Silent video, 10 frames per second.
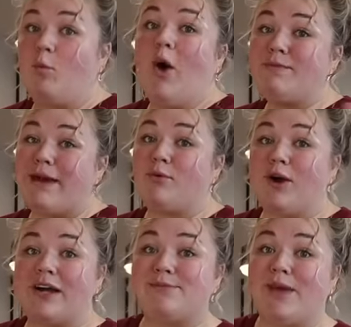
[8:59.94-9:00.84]
One, my
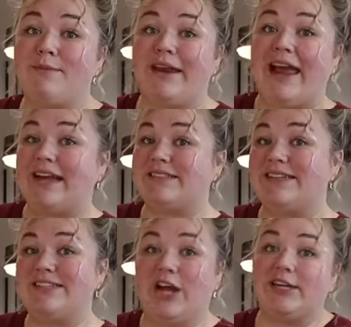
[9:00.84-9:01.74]
parosmia made eggs
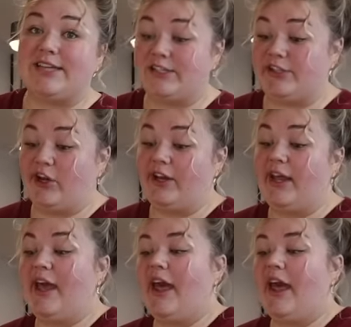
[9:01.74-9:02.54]
not taste good.